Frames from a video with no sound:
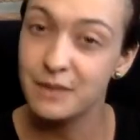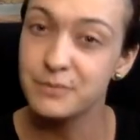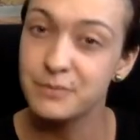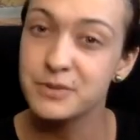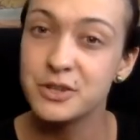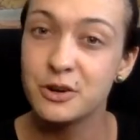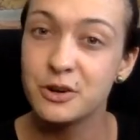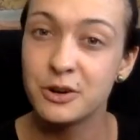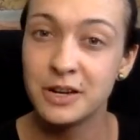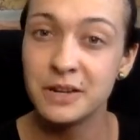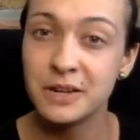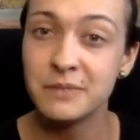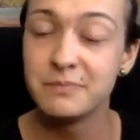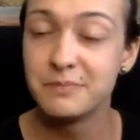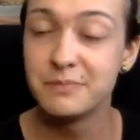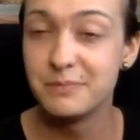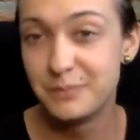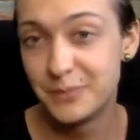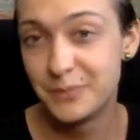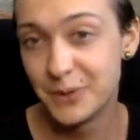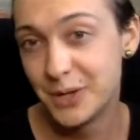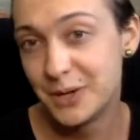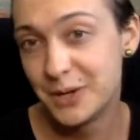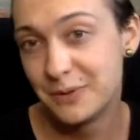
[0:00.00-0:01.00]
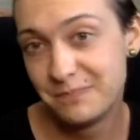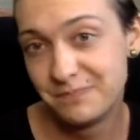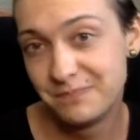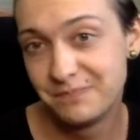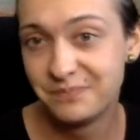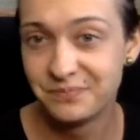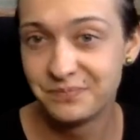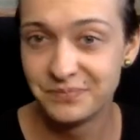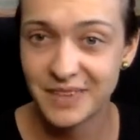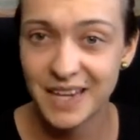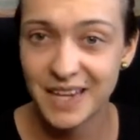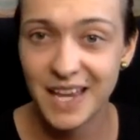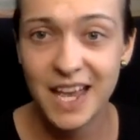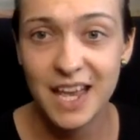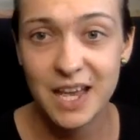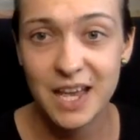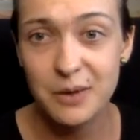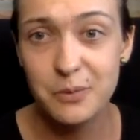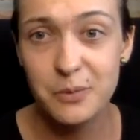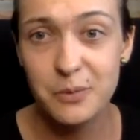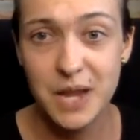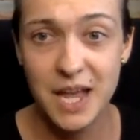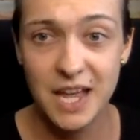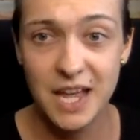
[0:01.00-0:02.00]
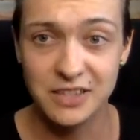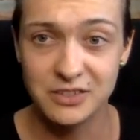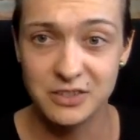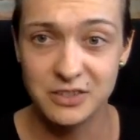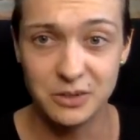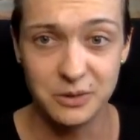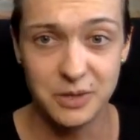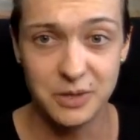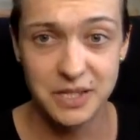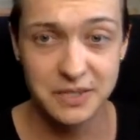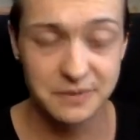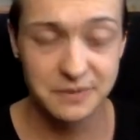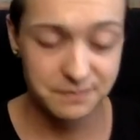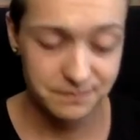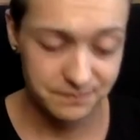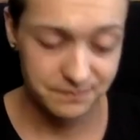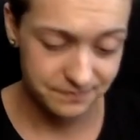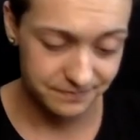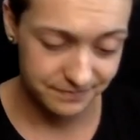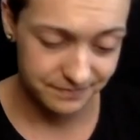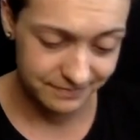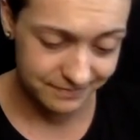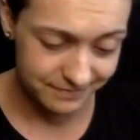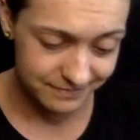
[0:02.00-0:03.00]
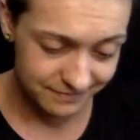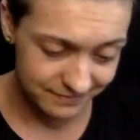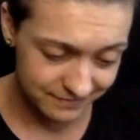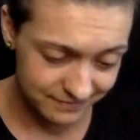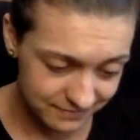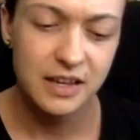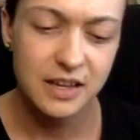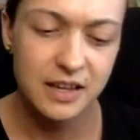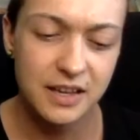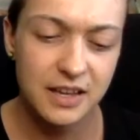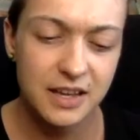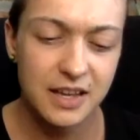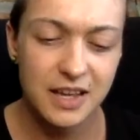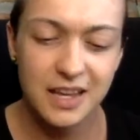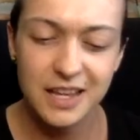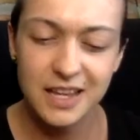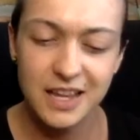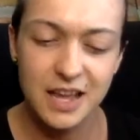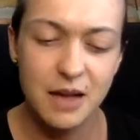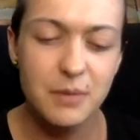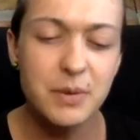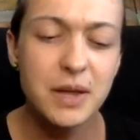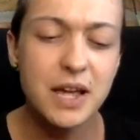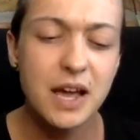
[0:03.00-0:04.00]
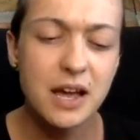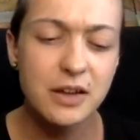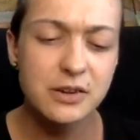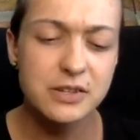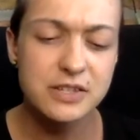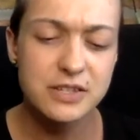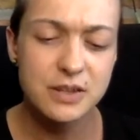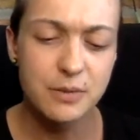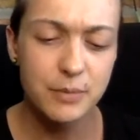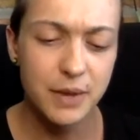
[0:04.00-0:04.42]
I'm sorry, but we had to do it. Coming out